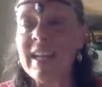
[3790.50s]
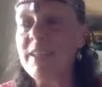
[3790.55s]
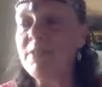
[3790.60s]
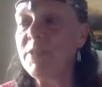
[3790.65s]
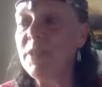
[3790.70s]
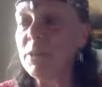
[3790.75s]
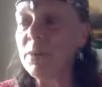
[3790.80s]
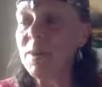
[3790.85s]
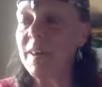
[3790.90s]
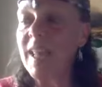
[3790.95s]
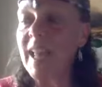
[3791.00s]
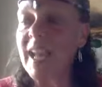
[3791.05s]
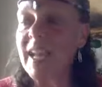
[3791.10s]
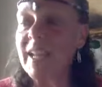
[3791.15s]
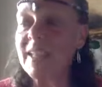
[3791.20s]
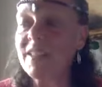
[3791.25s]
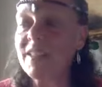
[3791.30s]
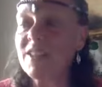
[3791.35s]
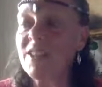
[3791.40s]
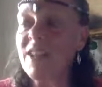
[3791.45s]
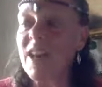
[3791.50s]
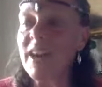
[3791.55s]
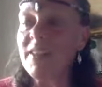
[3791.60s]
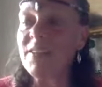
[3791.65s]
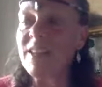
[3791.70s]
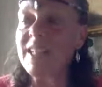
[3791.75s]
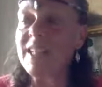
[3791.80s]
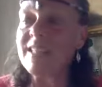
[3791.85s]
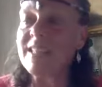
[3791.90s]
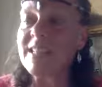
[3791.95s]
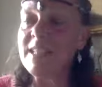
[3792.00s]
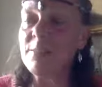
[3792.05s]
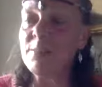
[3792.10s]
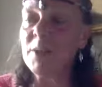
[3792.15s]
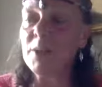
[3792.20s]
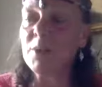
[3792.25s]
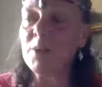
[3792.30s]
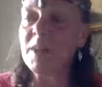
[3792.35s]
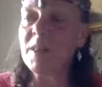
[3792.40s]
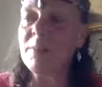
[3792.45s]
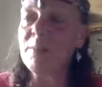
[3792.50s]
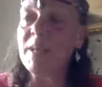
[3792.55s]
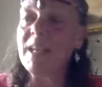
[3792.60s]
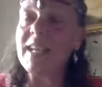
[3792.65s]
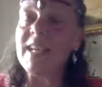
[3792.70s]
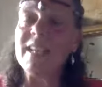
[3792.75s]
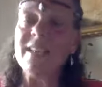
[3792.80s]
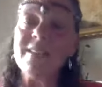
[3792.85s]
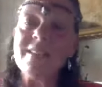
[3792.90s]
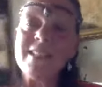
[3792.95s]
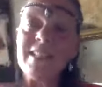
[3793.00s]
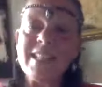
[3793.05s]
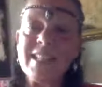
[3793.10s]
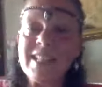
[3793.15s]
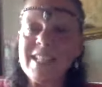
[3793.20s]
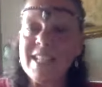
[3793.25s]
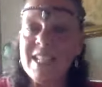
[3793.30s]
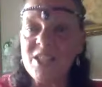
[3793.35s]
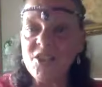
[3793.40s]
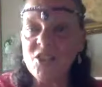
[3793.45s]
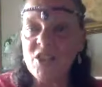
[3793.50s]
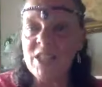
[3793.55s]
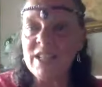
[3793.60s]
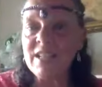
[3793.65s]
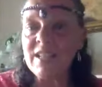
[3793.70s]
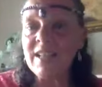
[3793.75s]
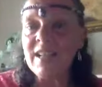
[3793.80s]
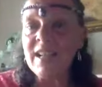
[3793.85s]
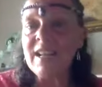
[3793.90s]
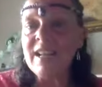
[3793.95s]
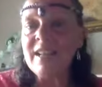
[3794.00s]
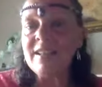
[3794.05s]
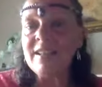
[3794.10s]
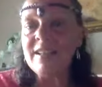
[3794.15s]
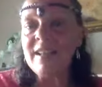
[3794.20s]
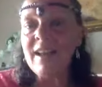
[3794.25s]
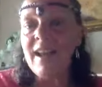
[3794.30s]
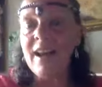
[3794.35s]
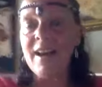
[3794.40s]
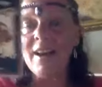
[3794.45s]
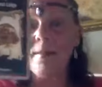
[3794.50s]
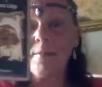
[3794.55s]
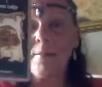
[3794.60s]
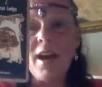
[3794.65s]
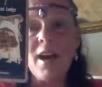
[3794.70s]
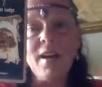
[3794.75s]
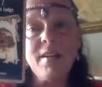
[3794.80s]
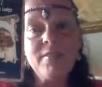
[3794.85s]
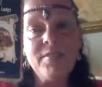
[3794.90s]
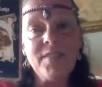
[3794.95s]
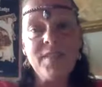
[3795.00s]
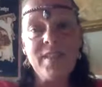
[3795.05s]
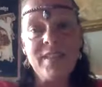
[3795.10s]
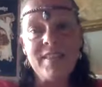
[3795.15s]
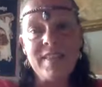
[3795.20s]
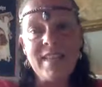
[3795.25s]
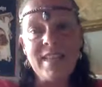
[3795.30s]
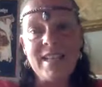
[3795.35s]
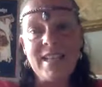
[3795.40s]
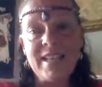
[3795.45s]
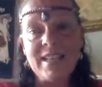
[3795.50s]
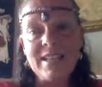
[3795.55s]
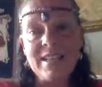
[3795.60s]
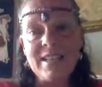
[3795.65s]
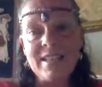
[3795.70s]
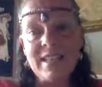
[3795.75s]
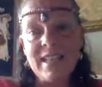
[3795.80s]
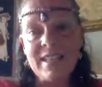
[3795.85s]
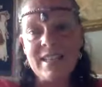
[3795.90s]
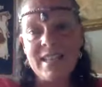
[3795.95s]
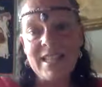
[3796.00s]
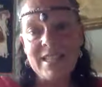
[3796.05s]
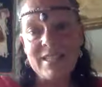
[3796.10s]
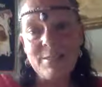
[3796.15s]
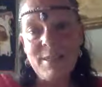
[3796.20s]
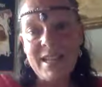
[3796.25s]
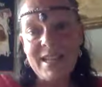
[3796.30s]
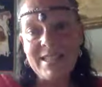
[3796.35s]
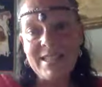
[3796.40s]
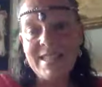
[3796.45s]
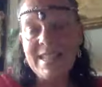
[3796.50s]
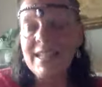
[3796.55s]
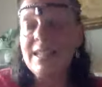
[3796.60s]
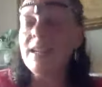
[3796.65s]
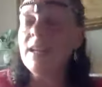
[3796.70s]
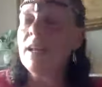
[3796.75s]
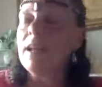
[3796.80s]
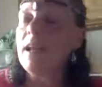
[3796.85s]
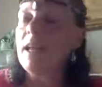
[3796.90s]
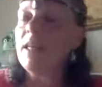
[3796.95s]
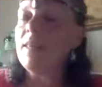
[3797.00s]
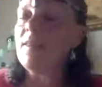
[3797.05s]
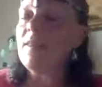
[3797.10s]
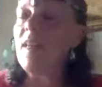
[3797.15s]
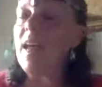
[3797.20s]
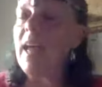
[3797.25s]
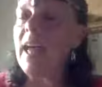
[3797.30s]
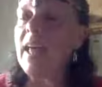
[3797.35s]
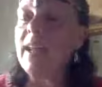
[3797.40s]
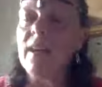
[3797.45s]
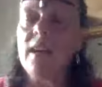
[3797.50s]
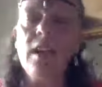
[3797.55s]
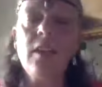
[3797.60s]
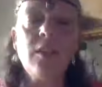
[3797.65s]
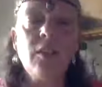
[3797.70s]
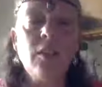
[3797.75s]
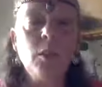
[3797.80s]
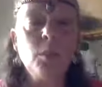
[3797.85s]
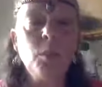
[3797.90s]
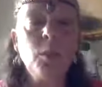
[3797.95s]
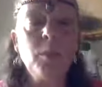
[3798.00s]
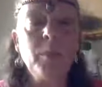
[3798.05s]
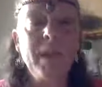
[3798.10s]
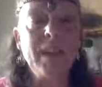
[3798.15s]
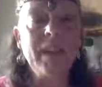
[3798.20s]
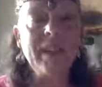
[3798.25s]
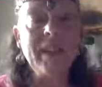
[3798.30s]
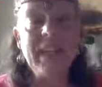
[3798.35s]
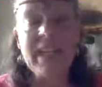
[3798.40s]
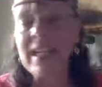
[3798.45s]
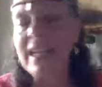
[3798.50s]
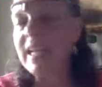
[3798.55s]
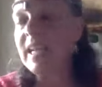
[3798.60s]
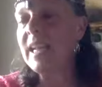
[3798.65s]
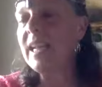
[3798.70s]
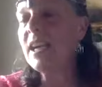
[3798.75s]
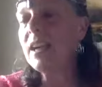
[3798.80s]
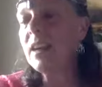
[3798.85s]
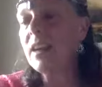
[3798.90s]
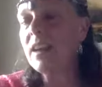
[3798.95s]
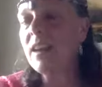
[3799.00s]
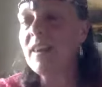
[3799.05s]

if you would like to dive in deeper with me into the teaching, um, of these this medicine, then there will be a link here,